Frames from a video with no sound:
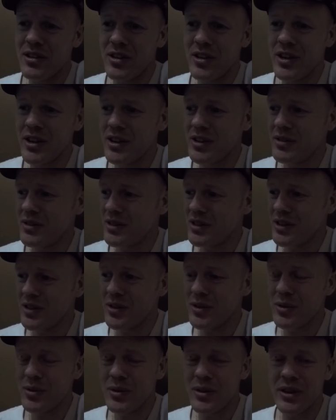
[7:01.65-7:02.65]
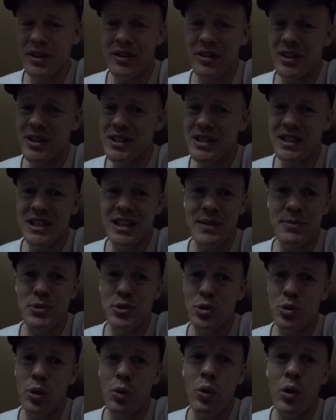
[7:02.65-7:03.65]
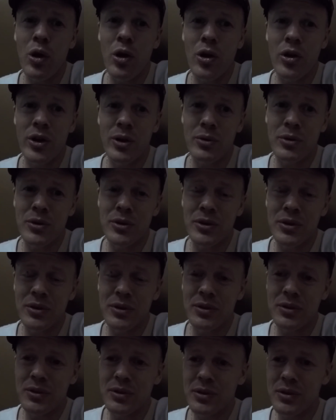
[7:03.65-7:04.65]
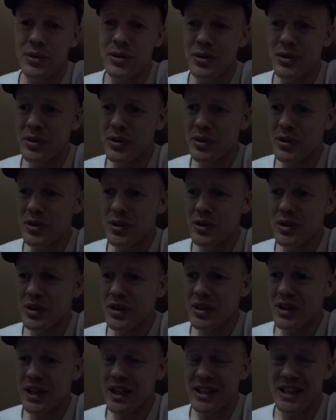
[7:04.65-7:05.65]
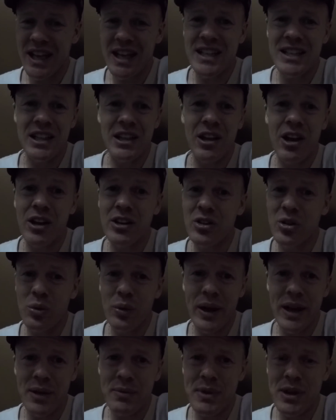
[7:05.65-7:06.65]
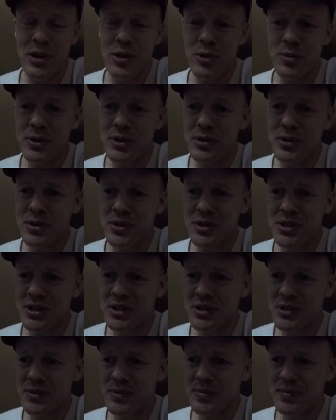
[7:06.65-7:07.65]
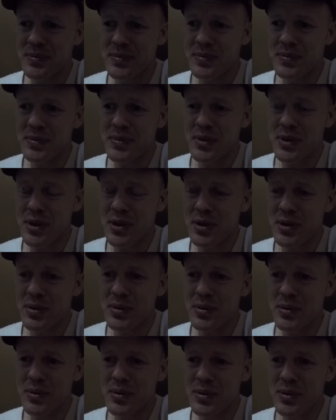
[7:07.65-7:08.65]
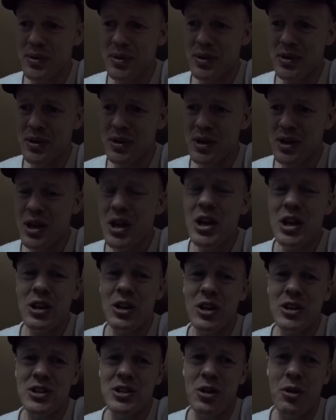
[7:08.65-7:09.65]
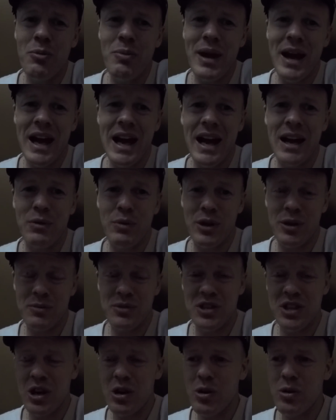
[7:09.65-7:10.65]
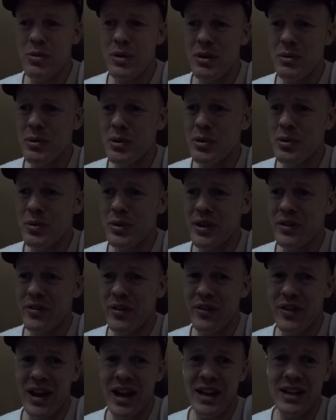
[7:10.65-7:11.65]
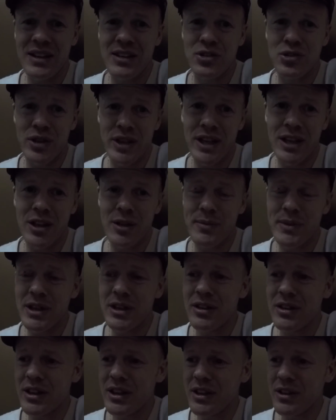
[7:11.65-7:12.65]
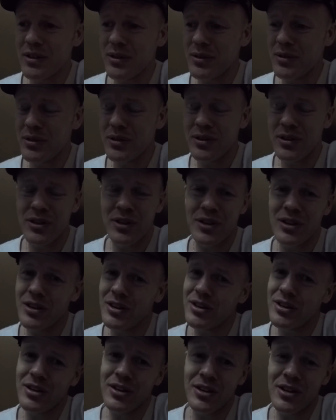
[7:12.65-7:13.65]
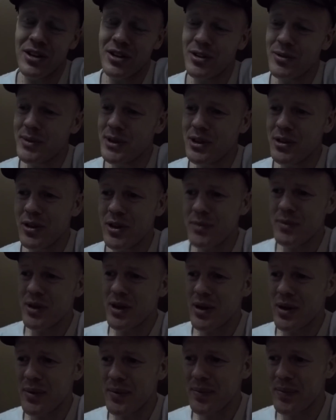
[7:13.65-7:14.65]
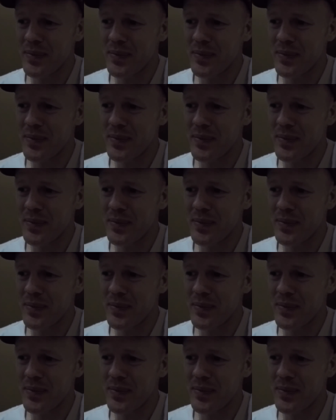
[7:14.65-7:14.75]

I'd sleep through a war, I would. It takes a lot to wake me up, it does. You know, not so bad when I'm sober, but if I've had drink on me, like, you know, oh god, I'm a nightmare.